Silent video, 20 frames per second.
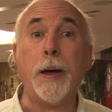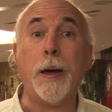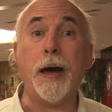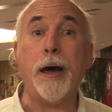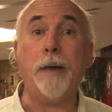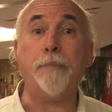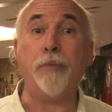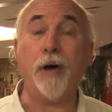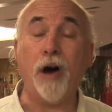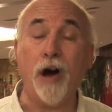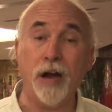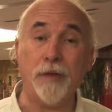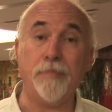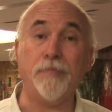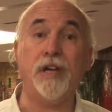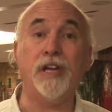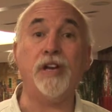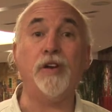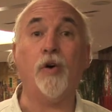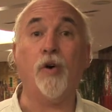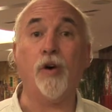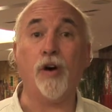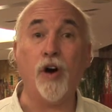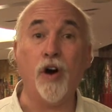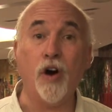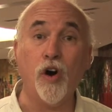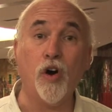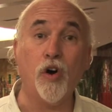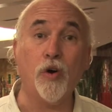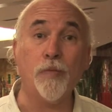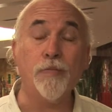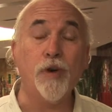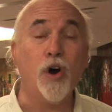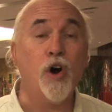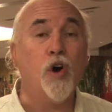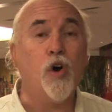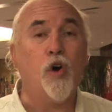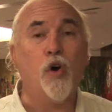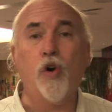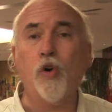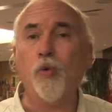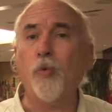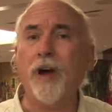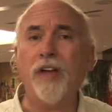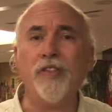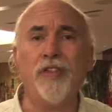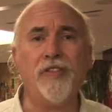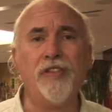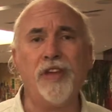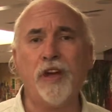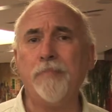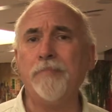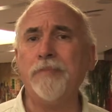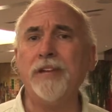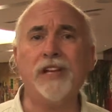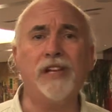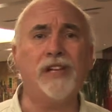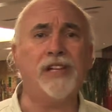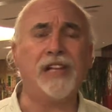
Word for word: apartment or home or whether they're middle